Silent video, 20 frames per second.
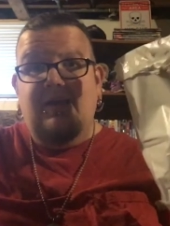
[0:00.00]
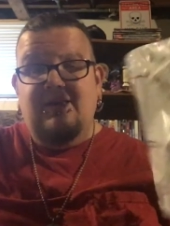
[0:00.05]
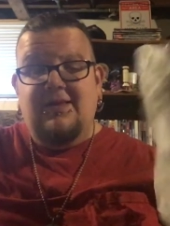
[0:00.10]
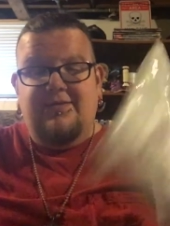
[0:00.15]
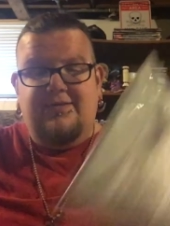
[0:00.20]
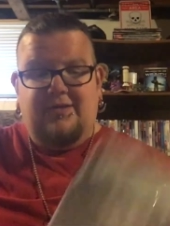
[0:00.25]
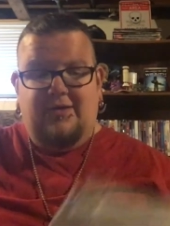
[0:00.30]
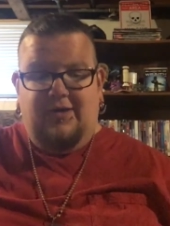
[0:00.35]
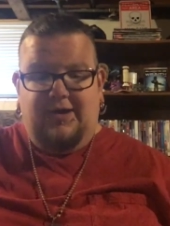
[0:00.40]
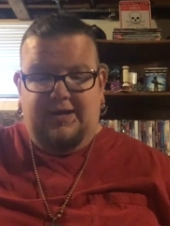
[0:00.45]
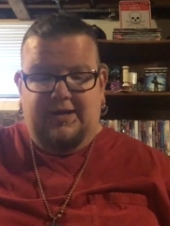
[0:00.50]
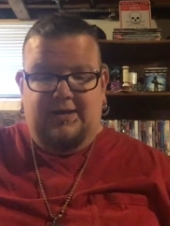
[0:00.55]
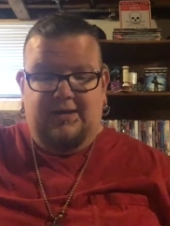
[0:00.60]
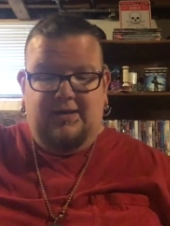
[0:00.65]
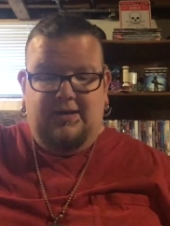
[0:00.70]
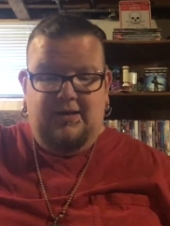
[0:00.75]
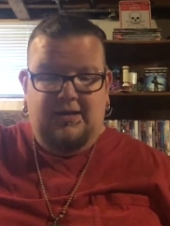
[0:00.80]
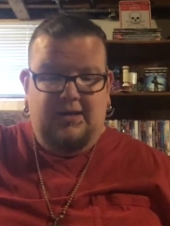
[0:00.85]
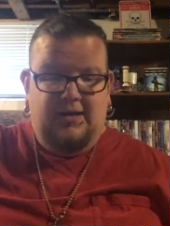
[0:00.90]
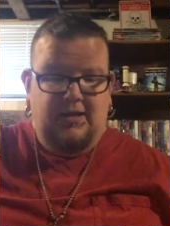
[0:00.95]
let's go ahead and
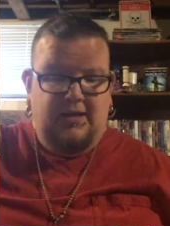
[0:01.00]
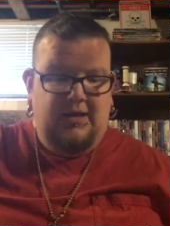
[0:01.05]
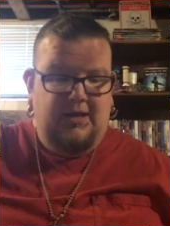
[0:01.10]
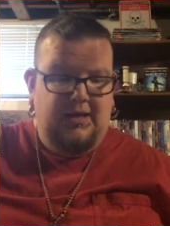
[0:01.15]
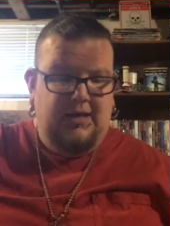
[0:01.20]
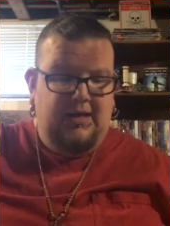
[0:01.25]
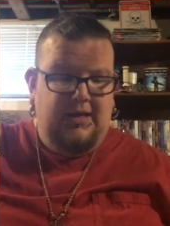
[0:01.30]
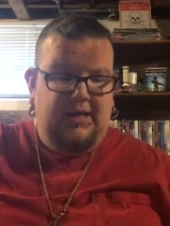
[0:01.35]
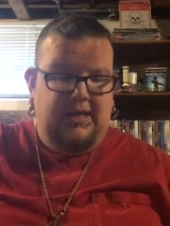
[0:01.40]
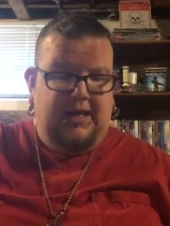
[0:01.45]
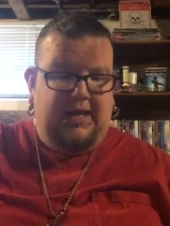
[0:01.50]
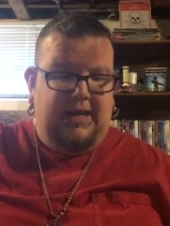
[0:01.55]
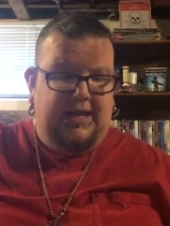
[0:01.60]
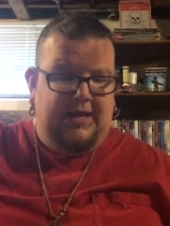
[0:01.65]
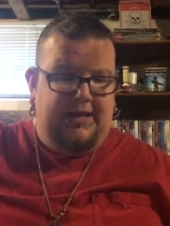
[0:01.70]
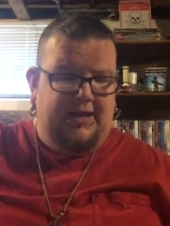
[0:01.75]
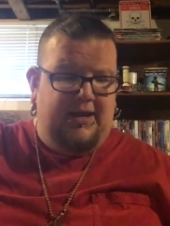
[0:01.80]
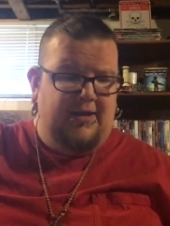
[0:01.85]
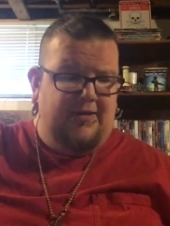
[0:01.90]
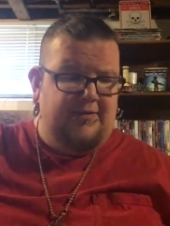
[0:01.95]
get
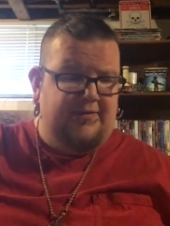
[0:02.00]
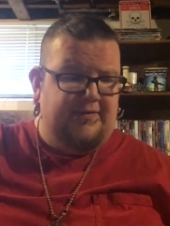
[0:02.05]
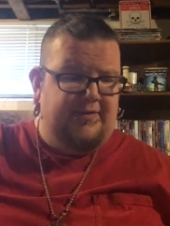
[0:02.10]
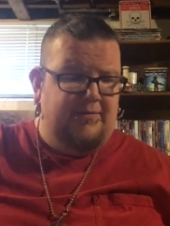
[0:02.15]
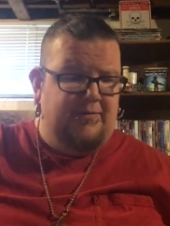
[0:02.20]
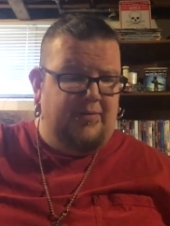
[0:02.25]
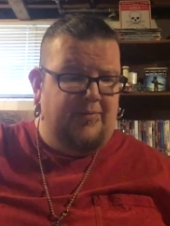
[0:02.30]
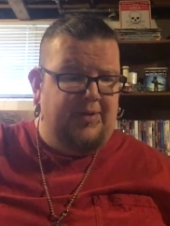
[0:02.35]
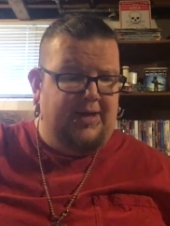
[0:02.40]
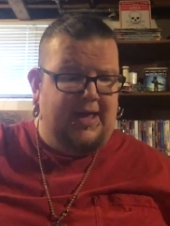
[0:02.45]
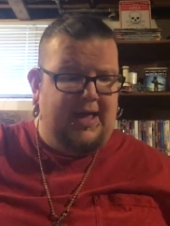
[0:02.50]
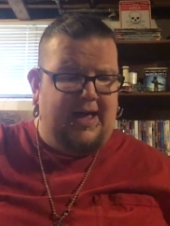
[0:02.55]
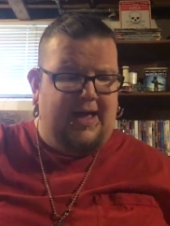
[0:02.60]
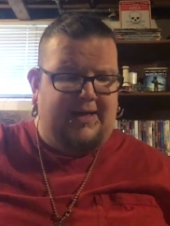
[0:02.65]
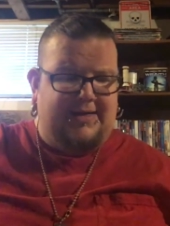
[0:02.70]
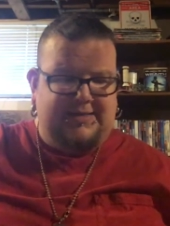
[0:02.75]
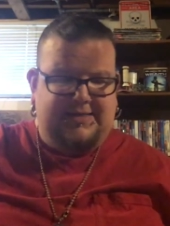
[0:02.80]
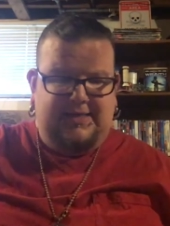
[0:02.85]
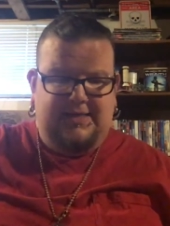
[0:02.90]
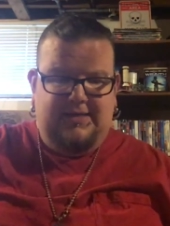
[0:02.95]
in here and see what we
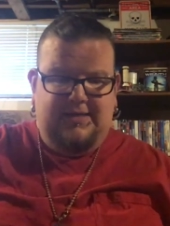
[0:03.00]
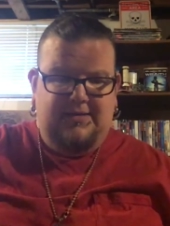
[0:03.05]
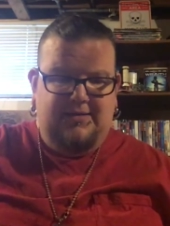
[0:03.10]
got.